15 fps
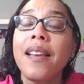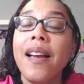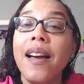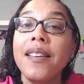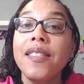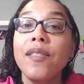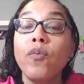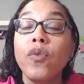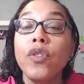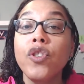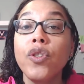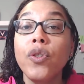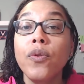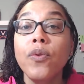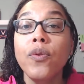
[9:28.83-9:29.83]
I said,
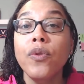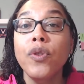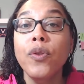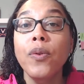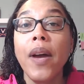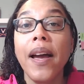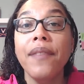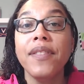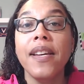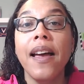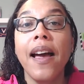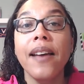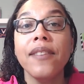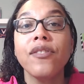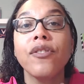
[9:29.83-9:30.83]
you have
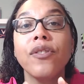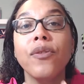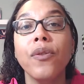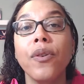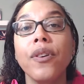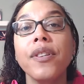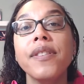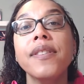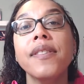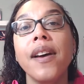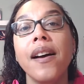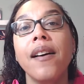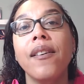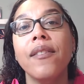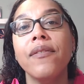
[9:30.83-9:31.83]
to ask
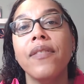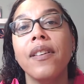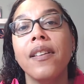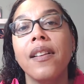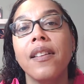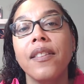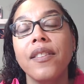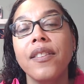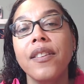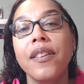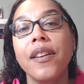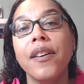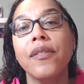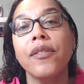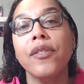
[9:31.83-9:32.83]
yourself,
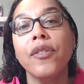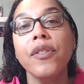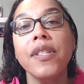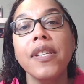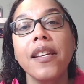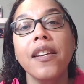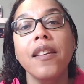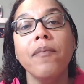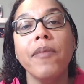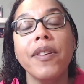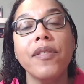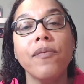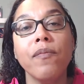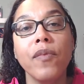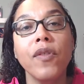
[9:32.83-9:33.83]
your team
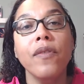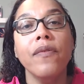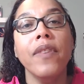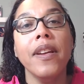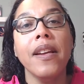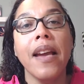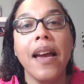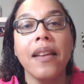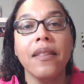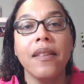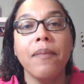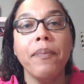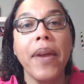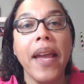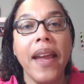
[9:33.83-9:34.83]
is moving at
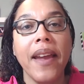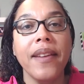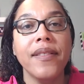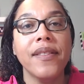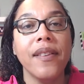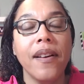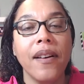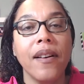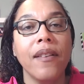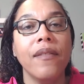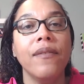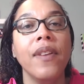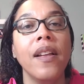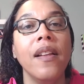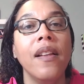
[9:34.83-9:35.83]
the pace
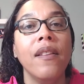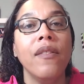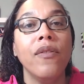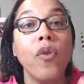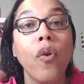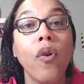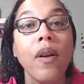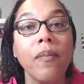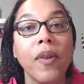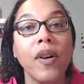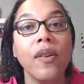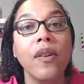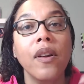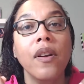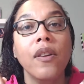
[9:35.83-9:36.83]
of
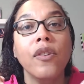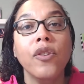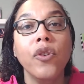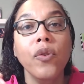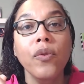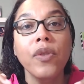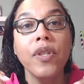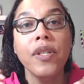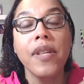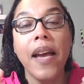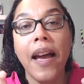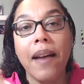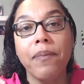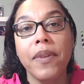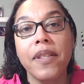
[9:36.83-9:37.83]
normal. You just
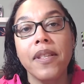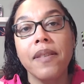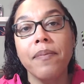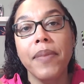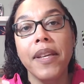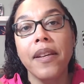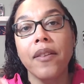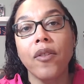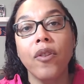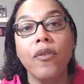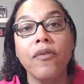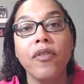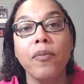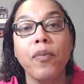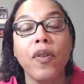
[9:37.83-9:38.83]
happen to be an
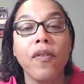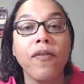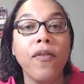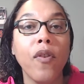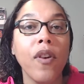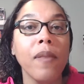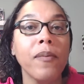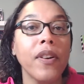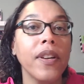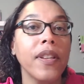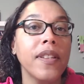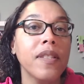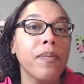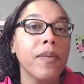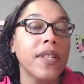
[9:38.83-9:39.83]
overperformer
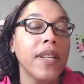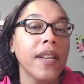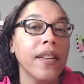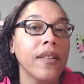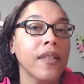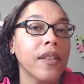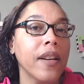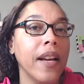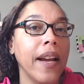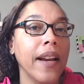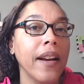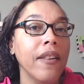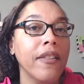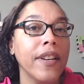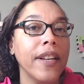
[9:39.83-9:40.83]
in this particular
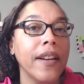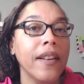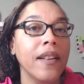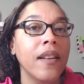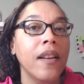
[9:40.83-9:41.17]
area,